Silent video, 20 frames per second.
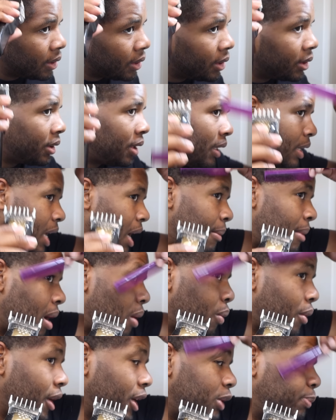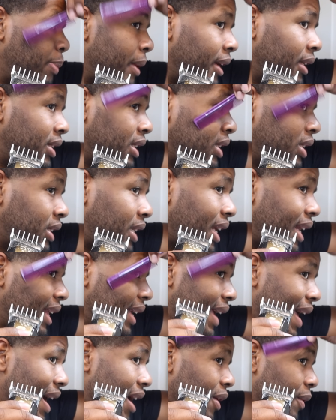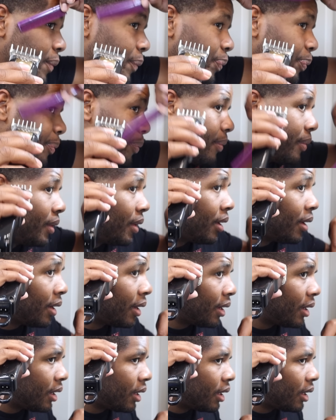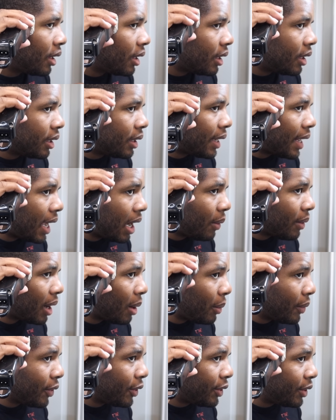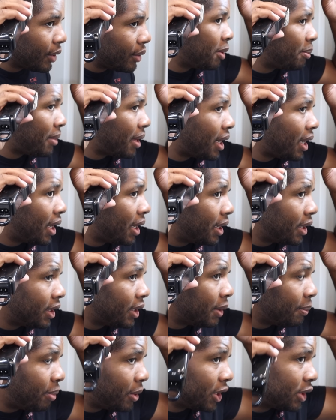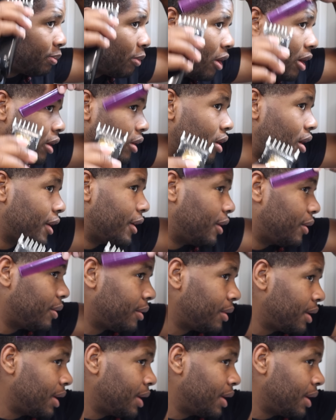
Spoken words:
See, now my workspace is thinning out. Now what I want to do is put a smaller guard on,